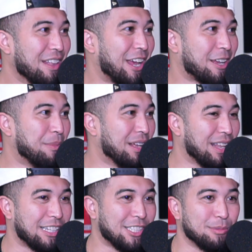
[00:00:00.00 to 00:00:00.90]

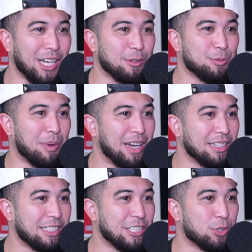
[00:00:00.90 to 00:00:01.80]
Like, sometimes my
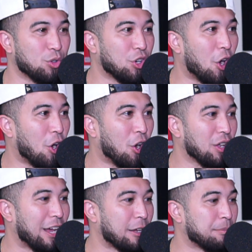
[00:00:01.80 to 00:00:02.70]
aunties will
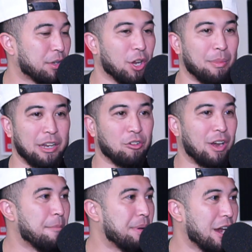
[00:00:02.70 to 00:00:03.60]
call like, you know, my
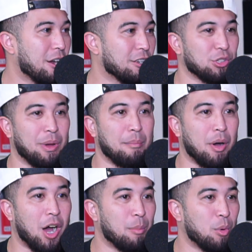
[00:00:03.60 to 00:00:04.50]
grandparents or my
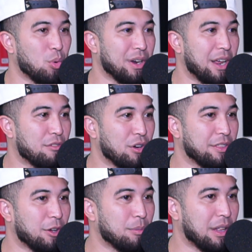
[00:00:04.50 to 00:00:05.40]
mom or whatever,
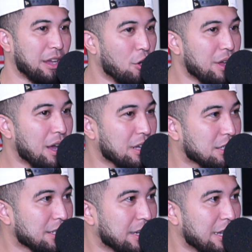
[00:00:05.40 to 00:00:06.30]
and they'll be like, oh yeah,
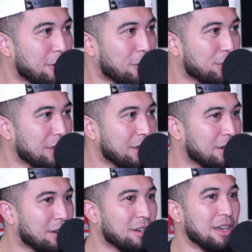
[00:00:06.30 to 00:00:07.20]
isn't Nico
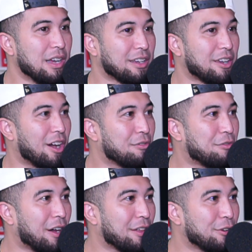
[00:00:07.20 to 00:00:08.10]
the
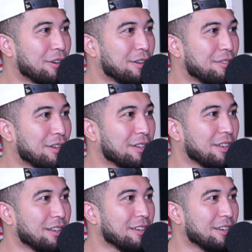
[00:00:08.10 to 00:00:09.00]
godfather
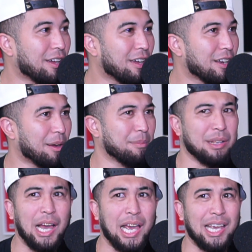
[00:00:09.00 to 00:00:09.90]
of da-da-da? And I'll
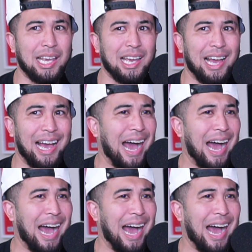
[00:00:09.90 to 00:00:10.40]
be like,